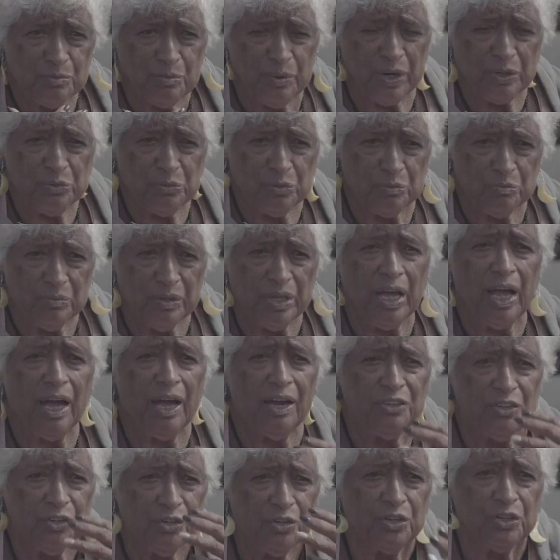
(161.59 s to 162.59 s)
breath with me,
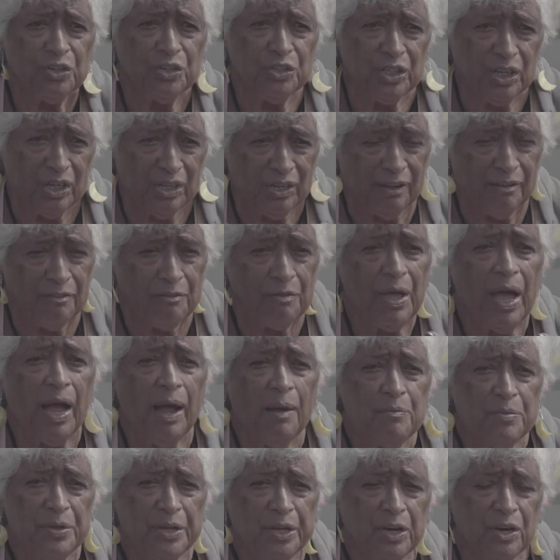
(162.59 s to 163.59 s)
and you're going to live
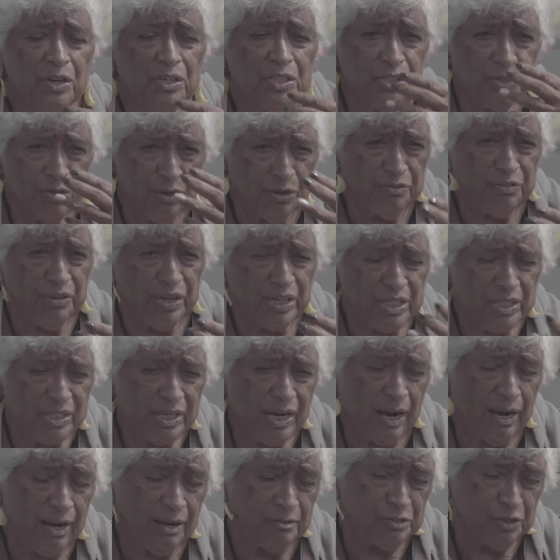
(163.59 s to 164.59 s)
because
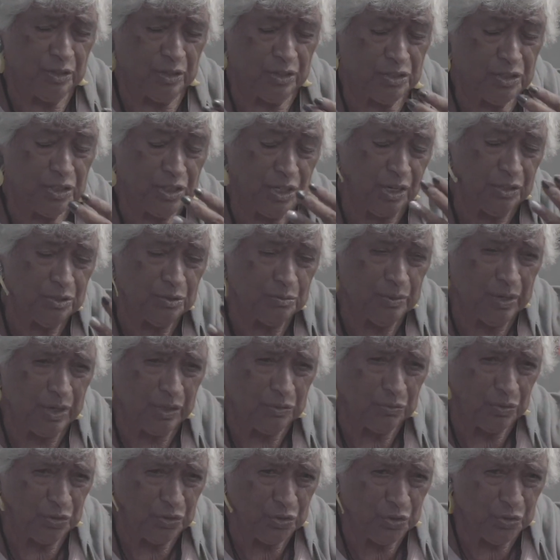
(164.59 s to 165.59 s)
I've exchanged
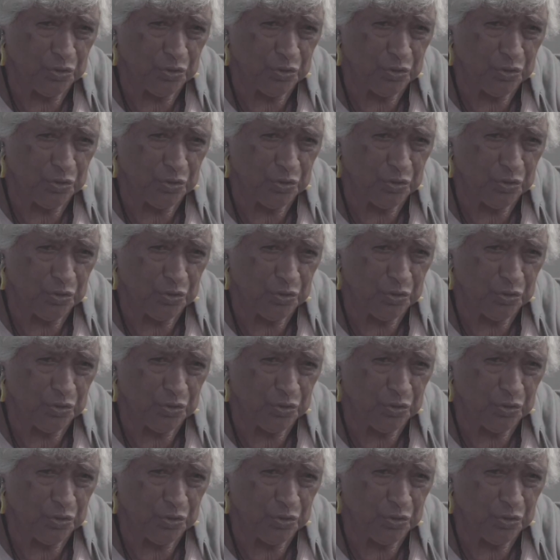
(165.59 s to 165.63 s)
breath with